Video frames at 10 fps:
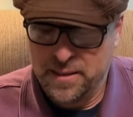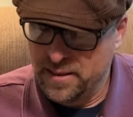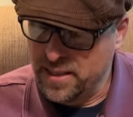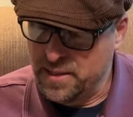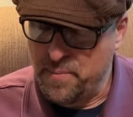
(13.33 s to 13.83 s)

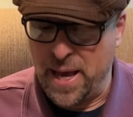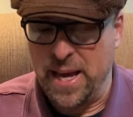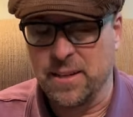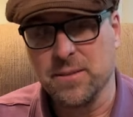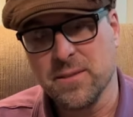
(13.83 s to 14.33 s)
these
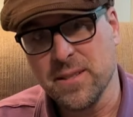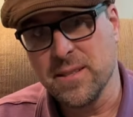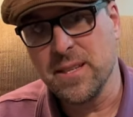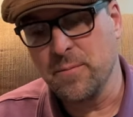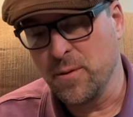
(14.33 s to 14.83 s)
paddles and
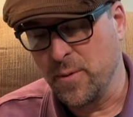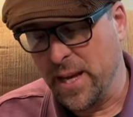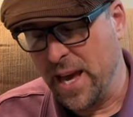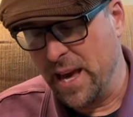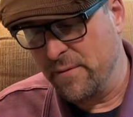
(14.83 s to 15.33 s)
see what we
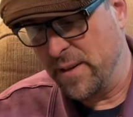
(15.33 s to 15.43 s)
have